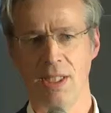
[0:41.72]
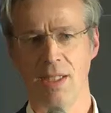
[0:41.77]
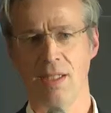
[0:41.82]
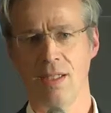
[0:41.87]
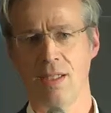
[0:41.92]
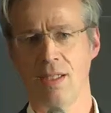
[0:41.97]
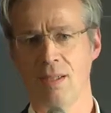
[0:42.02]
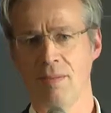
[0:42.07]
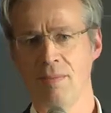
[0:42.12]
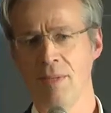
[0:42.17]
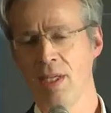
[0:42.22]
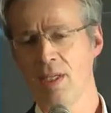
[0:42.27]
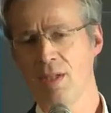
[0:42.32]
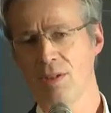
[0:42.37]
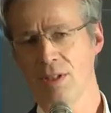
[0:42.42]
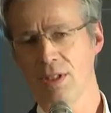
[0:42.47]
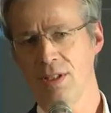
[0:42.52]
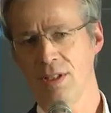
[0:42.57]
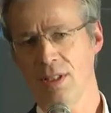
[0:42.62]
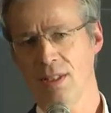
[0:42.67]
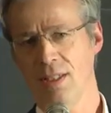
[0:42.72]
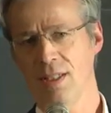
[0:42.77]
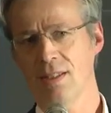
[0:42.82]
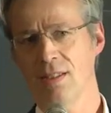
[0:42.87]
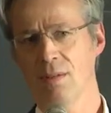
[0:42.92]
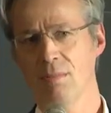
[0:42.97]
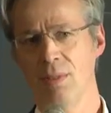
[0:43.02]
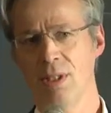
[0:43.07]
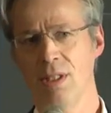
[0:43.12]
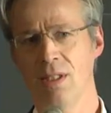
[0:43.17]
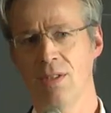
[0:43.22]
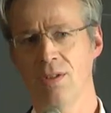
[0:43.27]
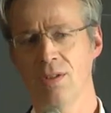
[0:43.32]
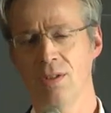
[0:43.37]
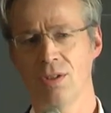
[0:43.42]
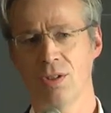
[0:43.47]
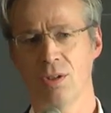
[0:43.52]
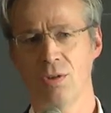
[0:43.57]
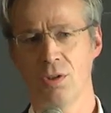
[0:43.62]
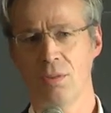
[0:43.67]
media results appear in
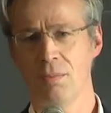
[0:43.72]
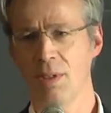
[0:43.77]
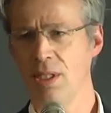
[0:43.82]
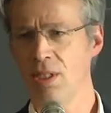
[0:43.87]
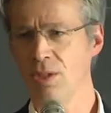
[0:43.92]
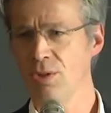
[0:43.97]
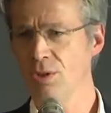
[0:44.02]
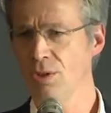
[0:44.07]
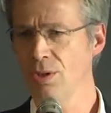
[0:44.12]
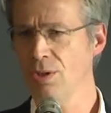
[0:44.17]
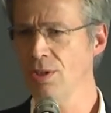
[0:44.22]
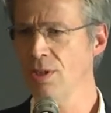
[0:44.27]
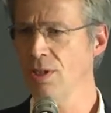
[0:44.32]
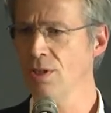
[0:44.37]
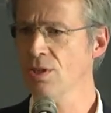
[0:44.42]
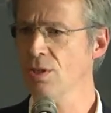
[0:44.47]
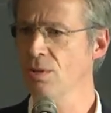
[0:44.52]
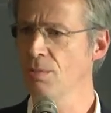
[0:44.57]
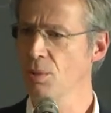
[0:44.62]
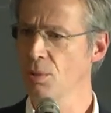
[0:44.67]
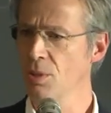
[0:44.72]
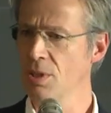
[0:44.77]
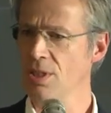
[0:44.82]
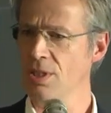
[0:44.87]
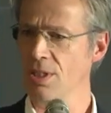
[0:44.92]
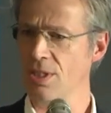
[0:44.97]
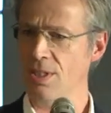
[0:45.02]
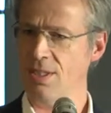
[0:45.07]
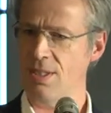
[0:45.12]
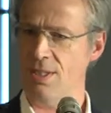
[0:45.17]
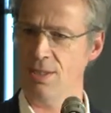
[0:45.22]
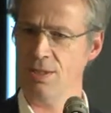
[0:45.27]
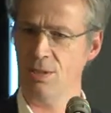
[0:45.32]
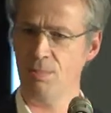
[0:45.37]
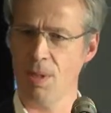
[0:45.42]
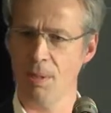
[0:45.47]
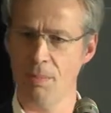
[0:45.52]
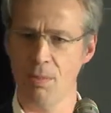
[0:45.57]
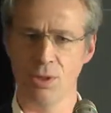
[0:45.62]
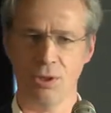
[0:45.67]
the social media journals, computer
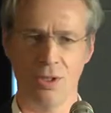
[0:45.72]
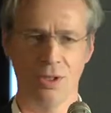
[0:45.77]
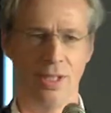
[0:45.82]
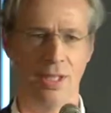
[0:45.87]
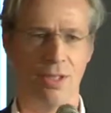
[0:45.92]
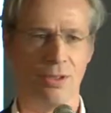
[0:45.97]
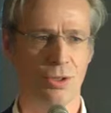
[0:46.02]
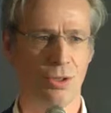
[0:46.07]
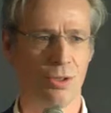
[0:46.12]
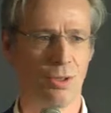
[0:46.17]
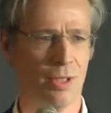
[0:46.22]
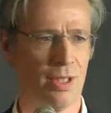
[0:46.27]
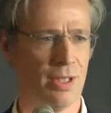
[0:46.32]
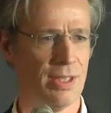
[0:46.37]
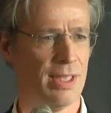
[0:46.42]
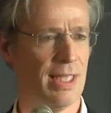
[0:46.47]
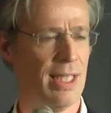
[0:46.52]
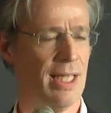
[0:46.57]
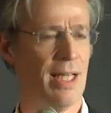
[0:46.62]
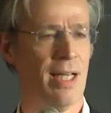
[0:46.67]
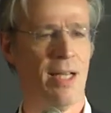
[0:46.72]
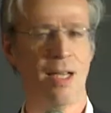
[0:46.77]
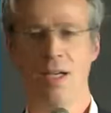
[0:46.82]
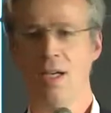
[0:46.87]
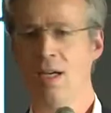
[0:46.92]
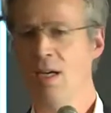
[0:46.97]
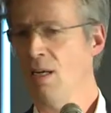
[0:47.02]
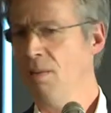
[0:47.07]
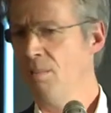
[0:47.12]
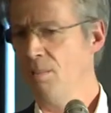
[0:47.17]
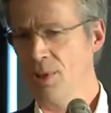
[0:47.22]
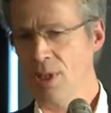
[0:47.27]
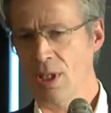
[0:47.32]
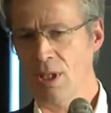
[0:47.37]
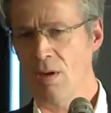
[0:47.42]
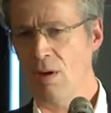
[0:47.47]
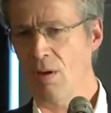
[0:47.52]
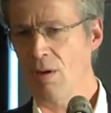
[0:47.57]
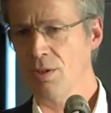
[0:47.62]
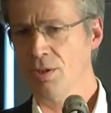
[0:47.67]
scientists publish in their journals,
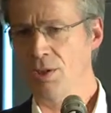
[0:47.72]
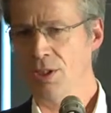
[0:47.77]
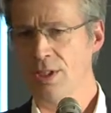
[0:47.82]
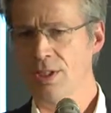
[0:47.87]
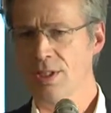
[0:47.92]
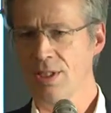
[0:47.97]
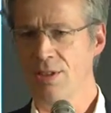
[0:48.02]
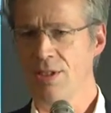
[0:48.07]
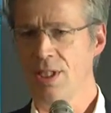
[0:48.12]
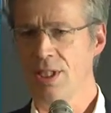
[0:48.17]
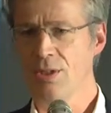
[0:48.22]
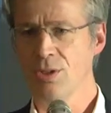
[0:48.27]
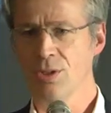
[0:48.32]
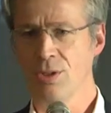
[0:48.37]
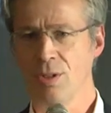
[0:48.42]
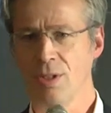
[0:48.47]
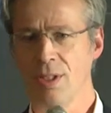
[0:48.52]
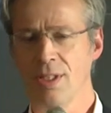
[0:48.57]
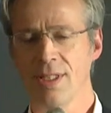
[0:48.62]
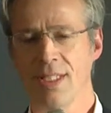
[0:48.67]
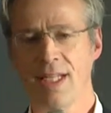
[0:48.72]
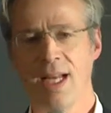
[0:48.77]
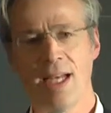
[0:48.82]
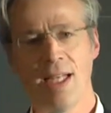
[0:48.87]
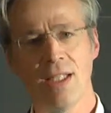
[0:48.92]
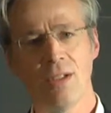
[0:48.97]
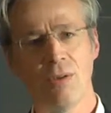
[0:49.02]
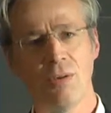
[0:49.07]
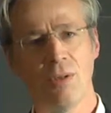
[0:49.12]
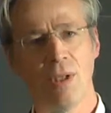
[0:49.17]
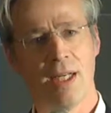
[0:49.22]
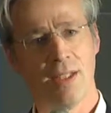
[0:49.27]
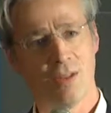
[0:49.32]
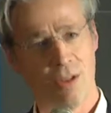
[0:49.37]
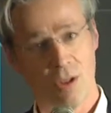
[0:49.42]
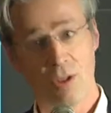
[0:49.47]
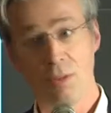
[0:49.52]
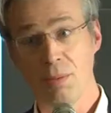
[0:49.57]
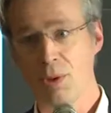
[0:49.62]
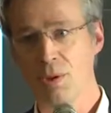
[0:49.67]
psychologists in their journals, and I, do,
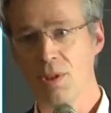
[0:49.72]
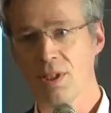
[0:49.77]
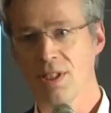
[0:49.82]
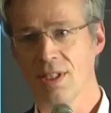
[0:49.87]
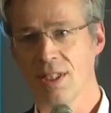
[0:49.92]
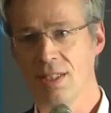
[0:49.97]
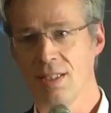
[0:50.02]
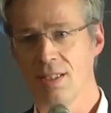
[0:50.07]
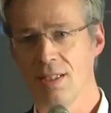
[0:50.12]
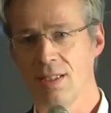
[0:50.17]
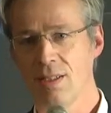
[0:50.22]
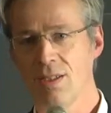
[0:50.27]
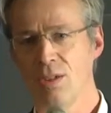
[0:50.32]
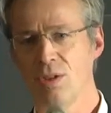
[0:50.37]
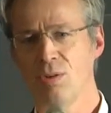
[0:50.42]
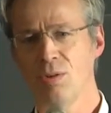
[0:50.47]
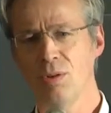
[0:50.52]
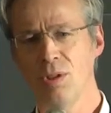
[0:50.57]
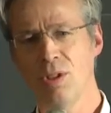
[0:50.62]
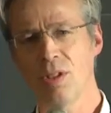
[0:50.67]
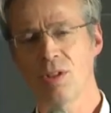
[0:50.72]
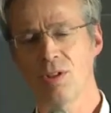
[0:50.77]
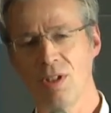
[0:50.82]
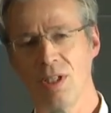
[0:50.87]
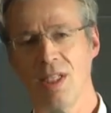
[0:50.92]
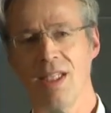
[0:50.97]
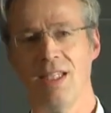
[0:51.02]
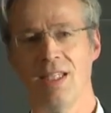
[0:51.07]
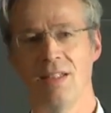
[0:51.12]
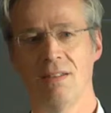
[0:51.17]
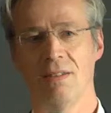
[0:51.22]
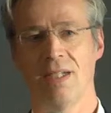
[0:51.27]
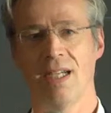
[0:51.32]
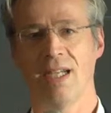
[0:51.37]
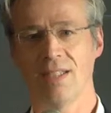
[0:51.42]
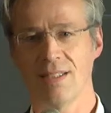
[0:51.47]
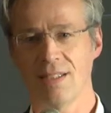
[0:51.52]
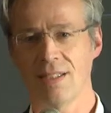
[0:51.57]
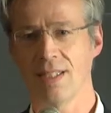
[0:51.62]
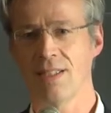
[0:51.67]
as a computer scientist, do not really
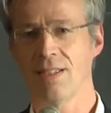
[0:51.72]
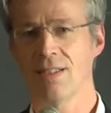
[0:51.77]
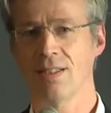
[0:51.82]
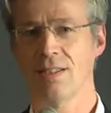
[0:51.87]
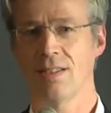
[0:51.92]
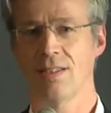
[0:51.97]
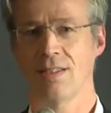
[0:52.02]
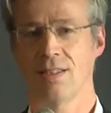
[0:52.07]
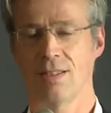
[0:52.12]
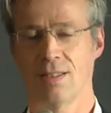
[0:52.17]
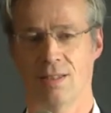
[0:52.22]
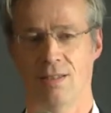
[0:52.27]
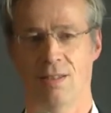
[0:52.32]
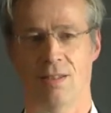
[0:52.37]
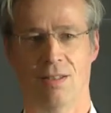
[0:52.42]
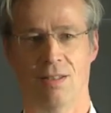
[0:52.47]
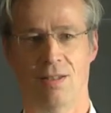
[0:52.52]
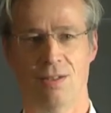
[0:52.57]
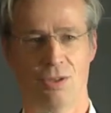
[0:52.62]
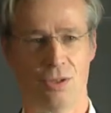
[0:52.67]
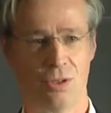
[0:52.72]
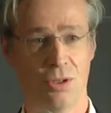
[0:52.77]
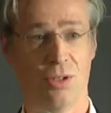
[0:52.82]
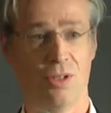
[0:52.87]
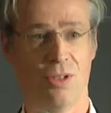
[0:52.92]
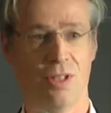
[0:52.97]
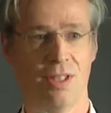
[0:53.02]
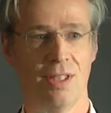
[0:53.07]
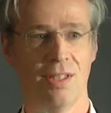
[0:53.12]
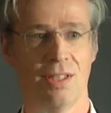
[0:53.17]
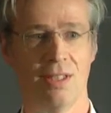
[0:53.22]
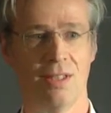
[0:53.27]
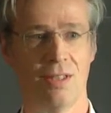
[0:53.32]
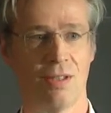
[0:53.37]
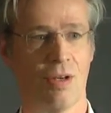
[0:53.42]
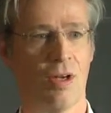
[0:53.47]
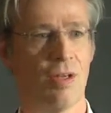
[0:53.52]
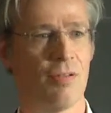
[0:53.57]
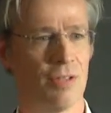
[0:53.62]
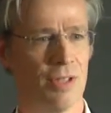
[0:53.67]
access the journals
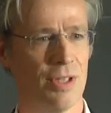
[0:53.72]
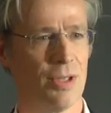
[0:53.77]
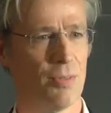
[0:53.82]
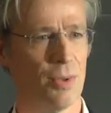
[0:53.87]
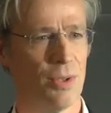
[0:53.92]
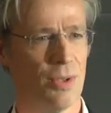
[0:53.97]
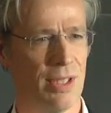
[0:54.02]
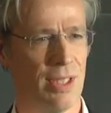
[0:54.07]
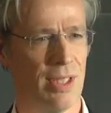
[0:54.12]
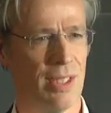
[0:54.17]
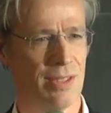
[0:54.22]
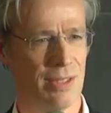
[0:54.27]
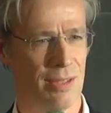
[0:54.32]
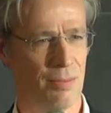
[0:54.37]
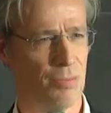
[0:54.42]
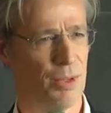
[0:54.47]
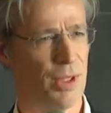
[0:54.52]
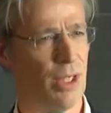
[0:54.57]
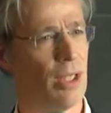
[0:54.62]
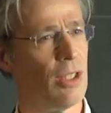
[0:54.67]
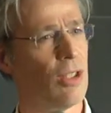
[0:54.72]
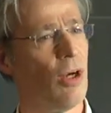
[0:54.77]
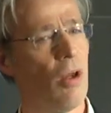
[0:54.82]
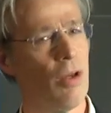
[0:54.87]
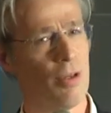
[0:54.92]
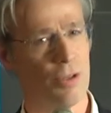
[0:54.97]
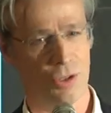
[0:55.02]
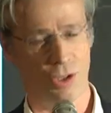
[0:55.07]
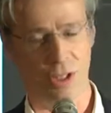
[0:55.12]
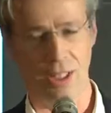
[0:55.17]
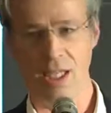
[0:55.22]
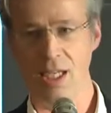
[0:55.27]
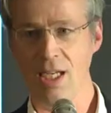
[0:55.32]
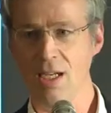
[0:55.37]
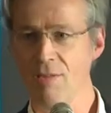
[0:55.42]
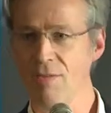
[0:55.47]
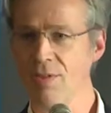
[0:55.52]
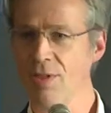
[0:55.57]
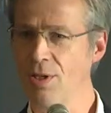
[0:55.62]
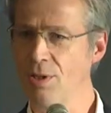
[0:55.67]
and conference proceedings in psychology,
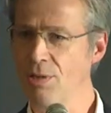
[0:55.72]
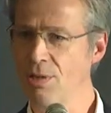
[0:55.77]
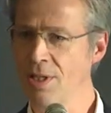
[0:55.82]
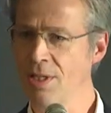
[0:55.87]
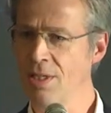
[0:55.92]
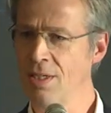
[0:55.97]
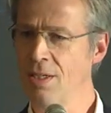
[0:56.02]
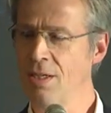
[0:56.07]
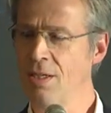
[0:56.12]
even though